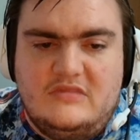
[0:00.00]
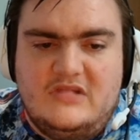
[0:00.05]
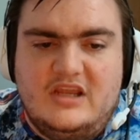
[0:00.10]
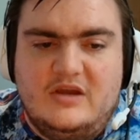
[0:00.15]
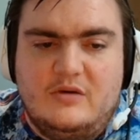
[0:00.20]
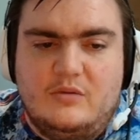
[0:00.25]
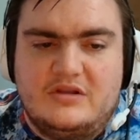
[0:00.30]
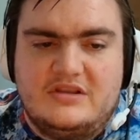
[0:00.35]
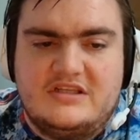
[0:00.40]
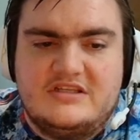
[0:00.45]

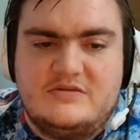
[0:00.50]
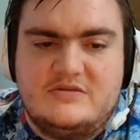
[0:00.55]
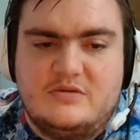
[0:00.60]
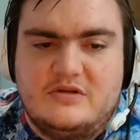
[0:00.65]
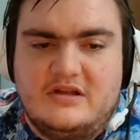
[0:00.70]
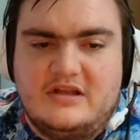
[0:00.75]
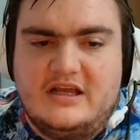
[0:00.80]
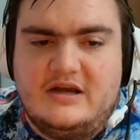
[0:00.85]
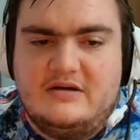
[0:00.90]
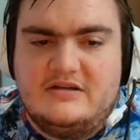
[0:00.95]
And what this
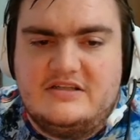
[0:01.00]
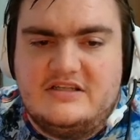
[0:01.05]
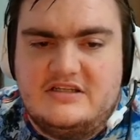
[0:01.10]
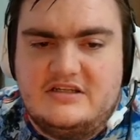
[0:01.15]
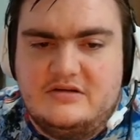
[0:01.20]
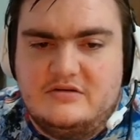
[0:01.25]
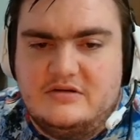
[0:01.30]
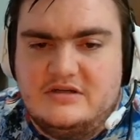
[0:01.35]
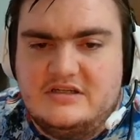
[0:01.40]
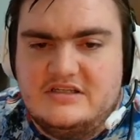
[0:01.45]
will allow it to
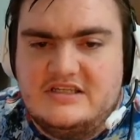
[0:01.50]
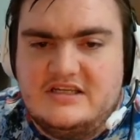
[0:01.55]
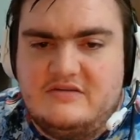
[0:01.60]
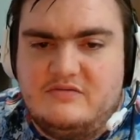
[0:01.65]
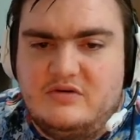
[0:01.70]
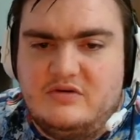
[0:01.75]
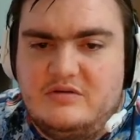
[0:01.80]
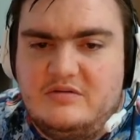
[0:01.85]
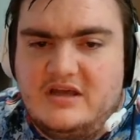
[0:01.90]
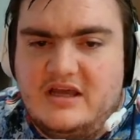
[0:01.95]
do is,
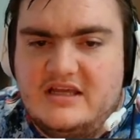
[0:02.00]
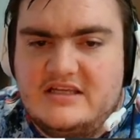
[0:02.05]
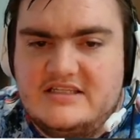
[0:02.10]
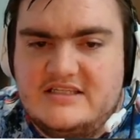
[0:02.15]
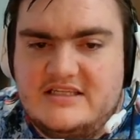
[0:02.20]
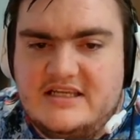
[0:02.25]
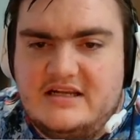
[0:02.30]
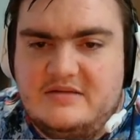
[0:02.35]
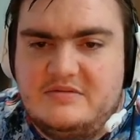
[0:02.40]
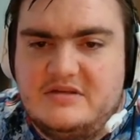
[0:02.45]
if we
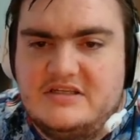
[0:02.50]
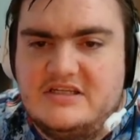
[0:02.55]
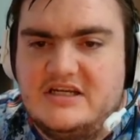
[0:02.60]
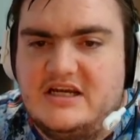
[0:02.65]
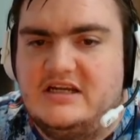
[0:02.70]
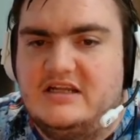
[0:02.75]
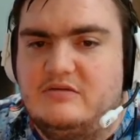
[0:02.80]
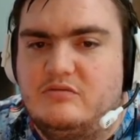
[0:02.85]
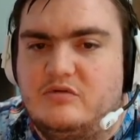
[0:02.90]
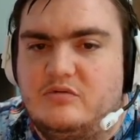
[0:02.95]
set up the
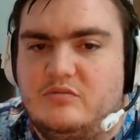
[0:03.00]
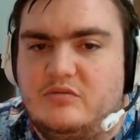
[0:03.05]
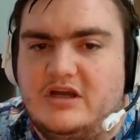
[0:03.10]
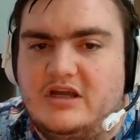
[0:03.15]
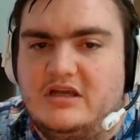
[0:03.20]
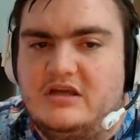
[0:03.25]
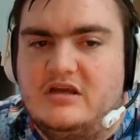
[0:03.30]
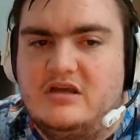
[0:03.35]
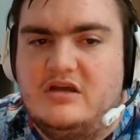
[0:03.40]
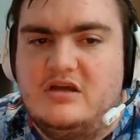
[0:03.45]
dining room
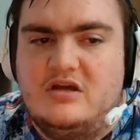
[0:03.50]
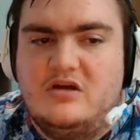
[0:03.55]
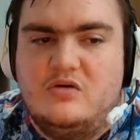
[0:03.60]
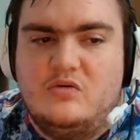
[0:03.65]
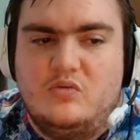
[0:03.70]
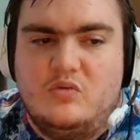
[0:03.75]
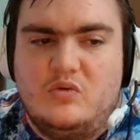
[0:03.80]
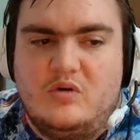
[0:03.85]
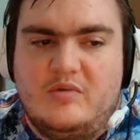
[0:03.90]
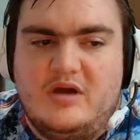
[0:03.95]
right,
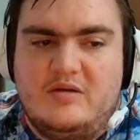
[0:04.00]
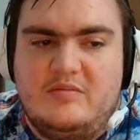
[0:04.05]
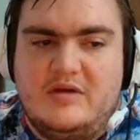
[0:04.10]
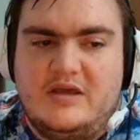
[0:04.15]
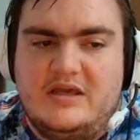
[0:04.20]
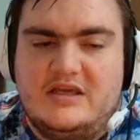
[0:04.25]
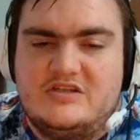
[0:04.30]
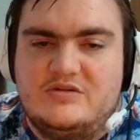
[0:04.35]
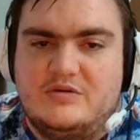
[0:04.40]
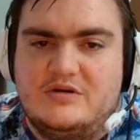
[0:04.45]
we might
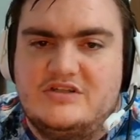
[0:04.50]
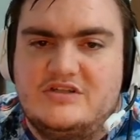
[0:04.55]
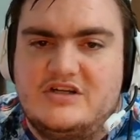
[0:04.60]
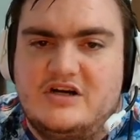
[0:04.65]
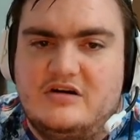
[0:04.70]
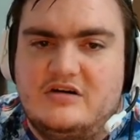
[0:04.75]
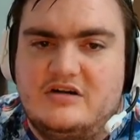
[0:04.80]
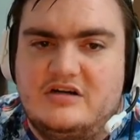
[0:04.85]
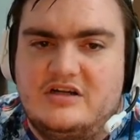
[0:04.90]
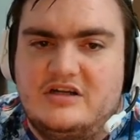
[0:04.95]
make it to where it's
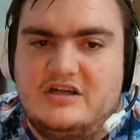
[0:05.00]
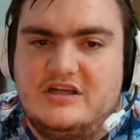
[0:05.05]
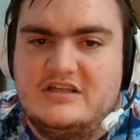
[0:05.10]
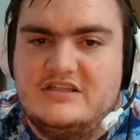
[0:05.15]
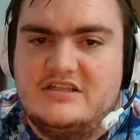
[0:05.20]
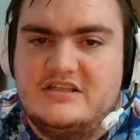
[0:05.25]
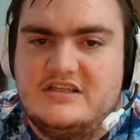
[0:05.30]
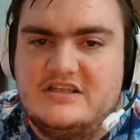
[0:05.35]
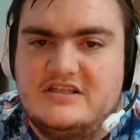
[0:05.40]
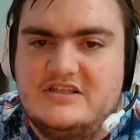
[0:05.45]
harder to get
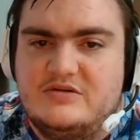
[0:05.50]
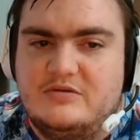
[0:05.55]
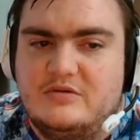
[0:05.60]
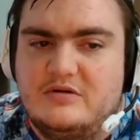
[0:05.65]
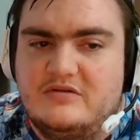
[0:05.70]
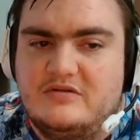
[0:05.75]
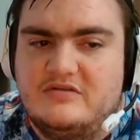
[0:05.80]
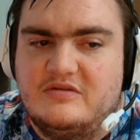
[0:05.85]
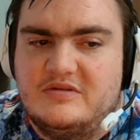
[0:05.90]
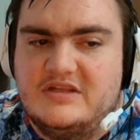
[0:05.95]
to this
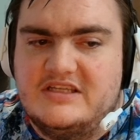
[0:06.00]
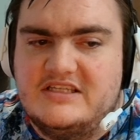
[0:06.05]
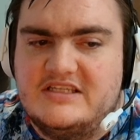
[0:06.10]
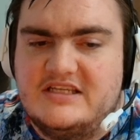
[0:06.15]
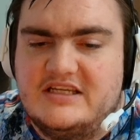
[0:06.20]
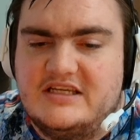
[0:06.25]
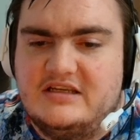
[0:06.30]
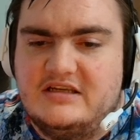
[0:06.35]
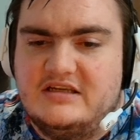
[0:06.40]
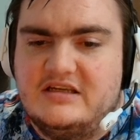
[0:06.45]
door from this
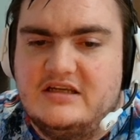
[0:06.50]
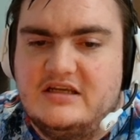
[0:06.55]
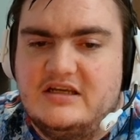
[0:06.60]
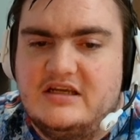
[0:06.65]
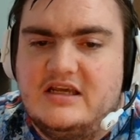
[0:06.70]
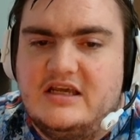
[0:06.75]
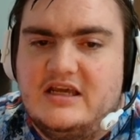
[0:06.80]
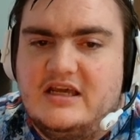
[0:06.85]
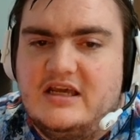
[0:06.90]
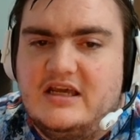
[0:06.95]
end.
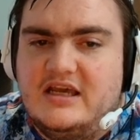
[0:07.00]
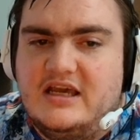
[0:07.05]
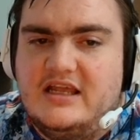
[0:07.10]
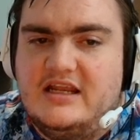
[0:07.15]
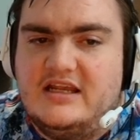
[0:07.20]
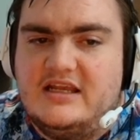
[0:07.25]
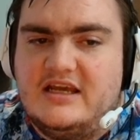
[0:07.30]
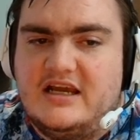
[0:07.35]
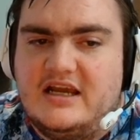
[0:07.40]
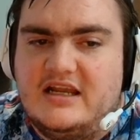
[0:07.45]

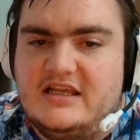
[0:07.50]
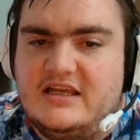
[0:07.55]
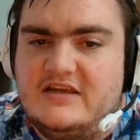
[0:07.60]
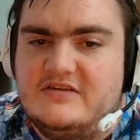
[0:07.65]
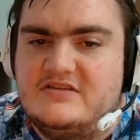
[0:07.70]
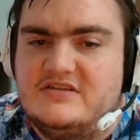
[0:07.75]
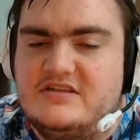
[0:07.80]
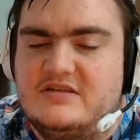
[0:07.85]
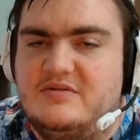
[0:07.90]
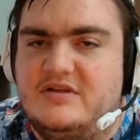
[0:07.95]
And it kind of
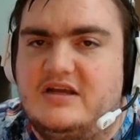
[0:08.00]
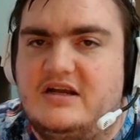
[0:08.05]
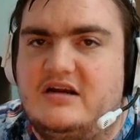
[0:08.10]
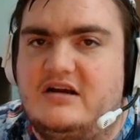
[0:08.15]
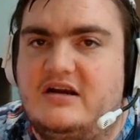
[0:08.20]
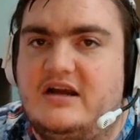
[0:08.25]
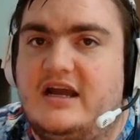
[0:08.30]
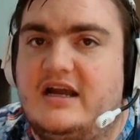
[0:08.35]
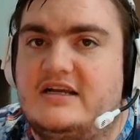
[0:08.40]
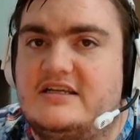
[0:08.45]
gives the
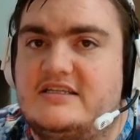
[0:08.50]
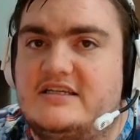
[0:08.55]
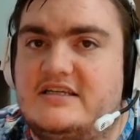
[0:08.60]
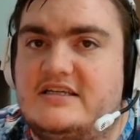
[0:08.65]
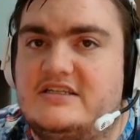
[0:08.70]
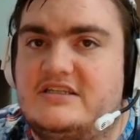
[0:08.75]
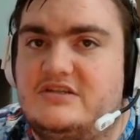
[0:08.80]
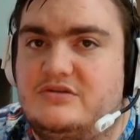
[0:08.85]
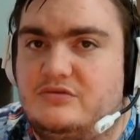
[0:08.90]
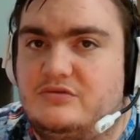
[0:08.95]
player
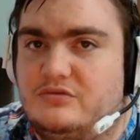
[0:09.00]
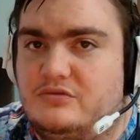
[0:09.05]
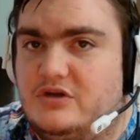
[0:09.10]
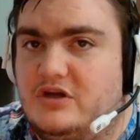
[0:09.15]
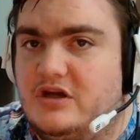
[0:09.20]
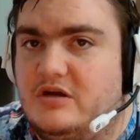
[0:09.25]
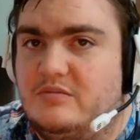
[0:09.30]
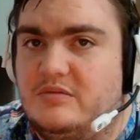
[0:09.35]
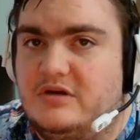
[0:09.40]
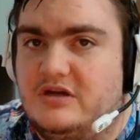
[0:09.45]
access to
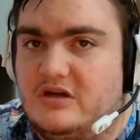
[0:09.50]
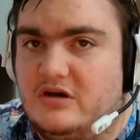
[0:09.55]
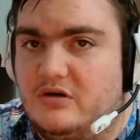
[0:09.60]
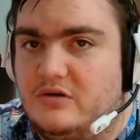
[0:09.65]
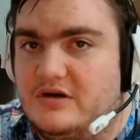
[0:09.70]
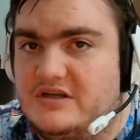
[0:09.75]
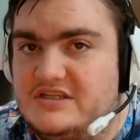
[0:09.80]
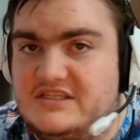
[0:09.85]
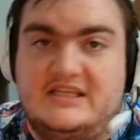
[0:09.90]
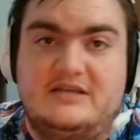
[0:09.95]
come and
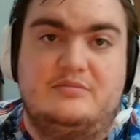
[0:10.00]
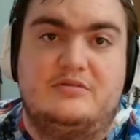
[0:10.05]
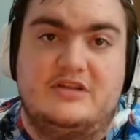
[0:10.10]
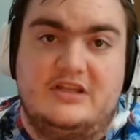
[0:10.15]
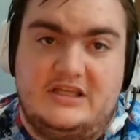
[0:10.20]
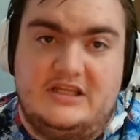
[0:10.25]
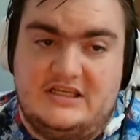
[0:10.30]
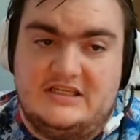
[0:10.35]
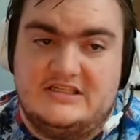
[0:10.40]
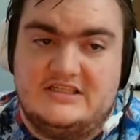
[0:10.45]
go as they
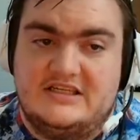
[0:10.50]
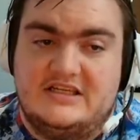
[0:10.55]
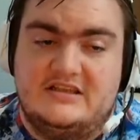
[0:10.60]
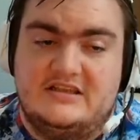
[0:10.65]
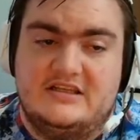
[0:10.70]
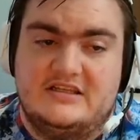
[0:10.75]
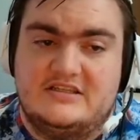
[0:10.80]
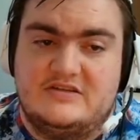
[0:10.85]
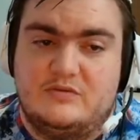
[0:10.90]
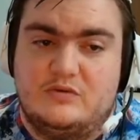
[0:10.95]
please in
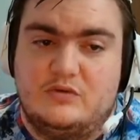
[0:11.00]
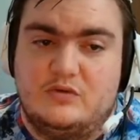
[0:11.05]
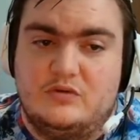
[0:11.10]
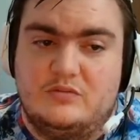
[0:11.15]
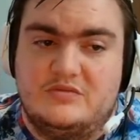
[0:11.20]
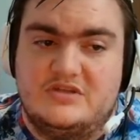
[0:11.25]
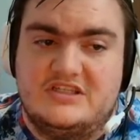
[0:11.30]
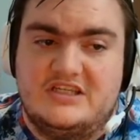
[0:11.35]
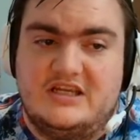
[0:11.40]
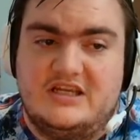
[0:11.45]
this
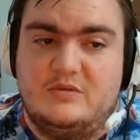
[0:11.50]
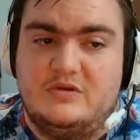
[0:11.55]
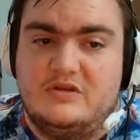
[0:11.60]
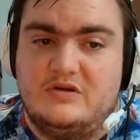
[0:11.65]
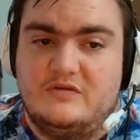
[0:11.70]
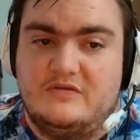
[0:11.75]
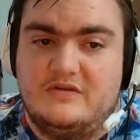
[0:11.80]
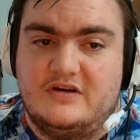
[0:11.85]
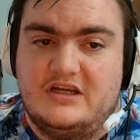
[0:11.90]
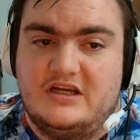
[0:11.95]
room. Same with
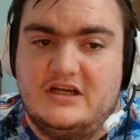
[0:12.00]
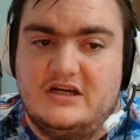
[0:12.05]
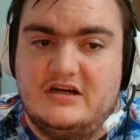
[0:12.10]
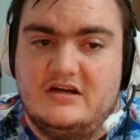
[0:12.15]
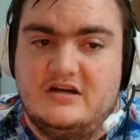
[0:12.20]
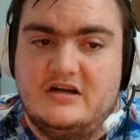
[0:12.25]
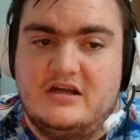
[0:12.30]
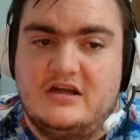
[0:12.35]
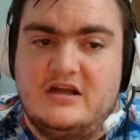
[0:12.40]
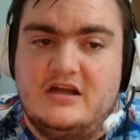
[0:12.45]
over here.